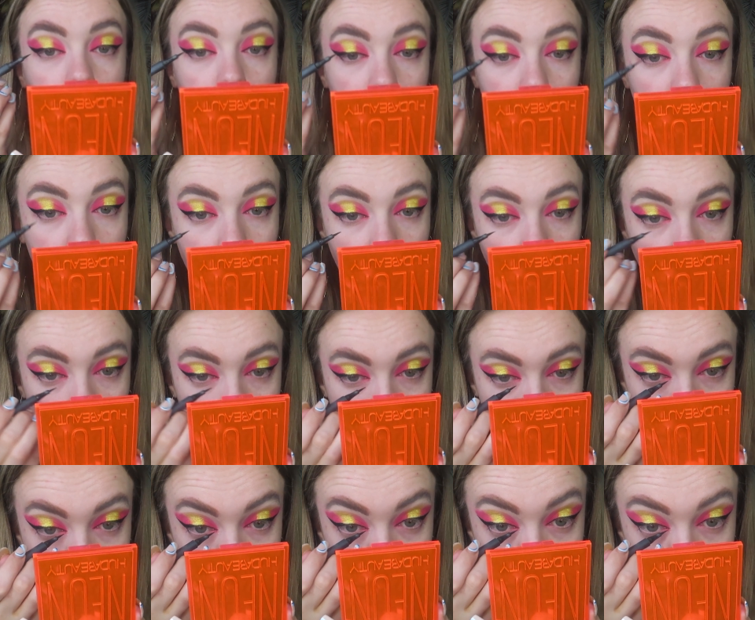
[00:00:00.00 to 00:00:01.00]
Nice.
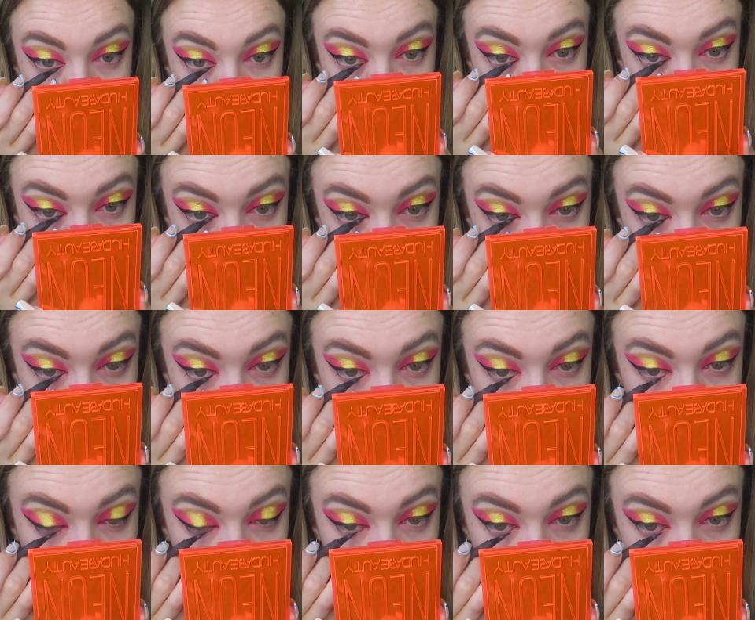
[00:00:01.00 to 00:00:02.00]
I look like a
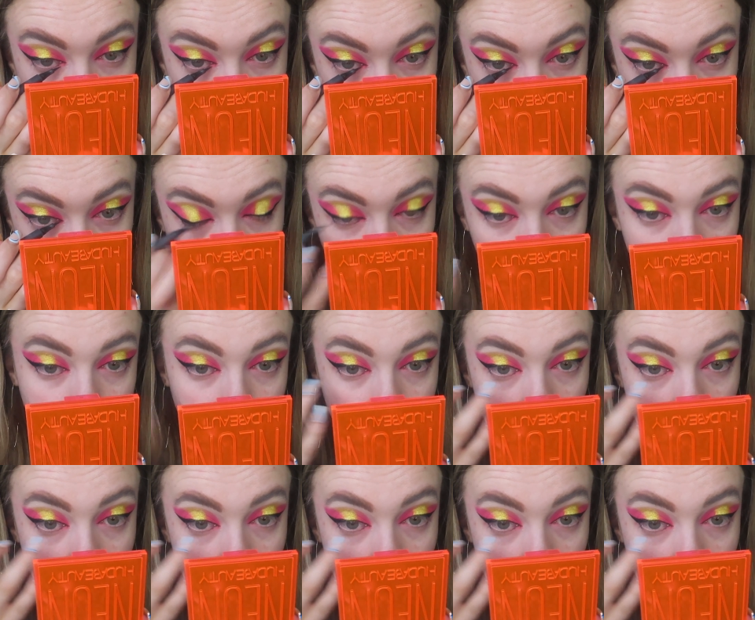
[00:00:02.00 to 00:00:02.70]
fucking sweet.